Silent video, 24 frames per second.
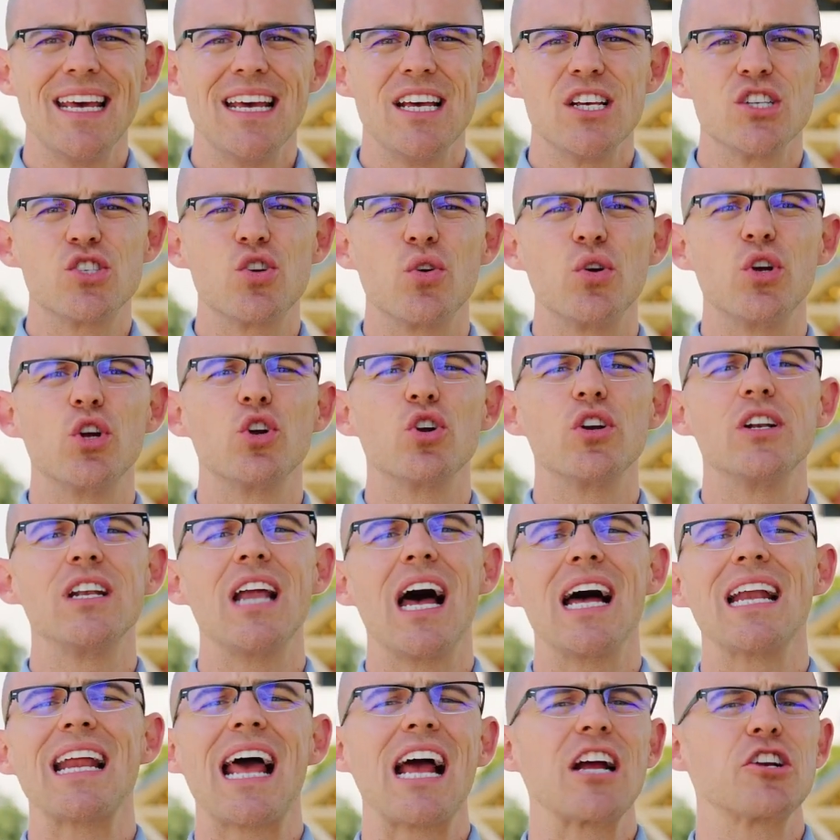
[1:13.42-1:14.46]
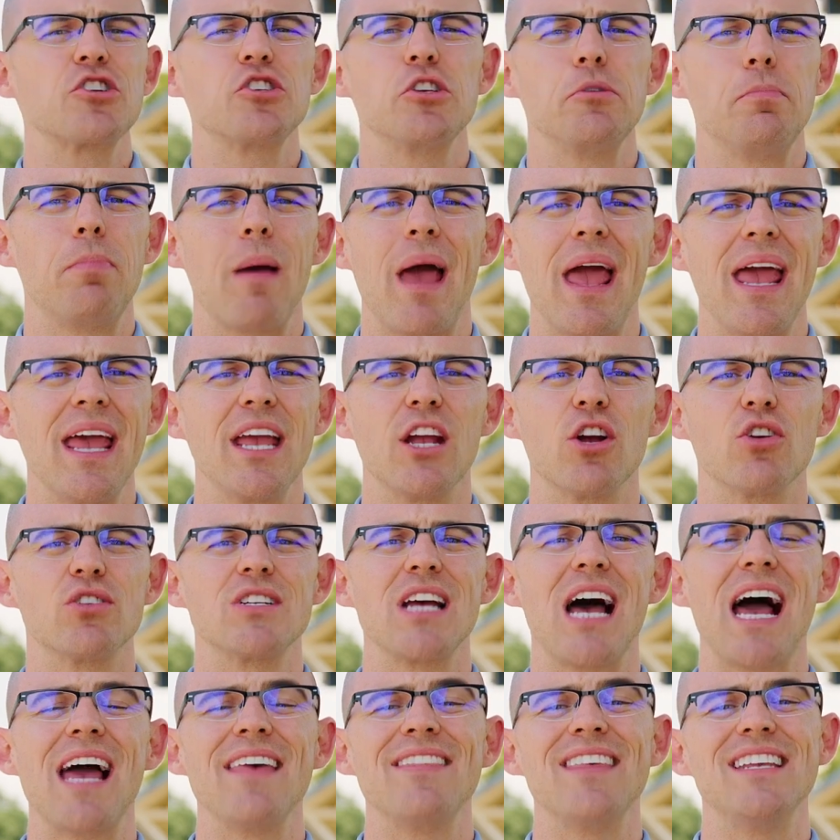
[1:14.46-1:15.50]
So you're not actually paying your
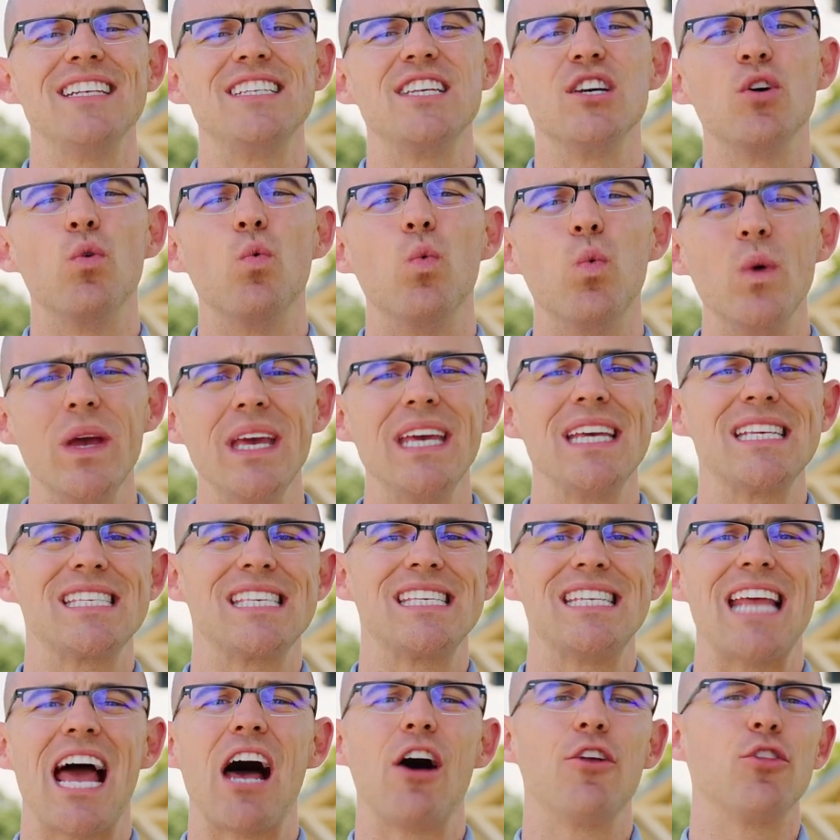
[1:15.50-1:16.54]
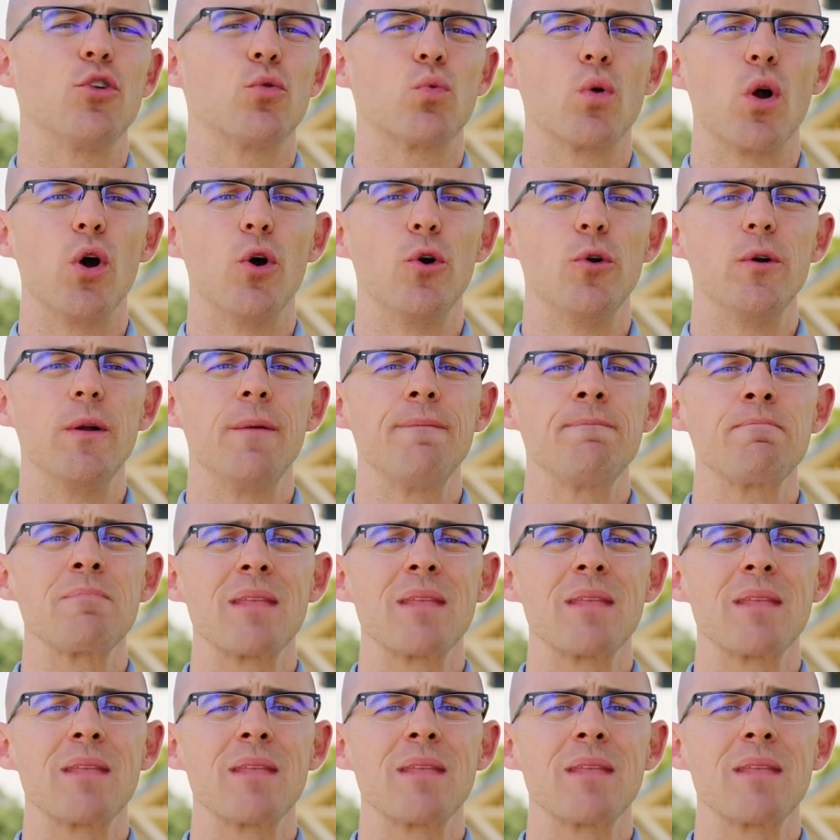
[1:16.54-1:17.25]
tithe until weeks down the road.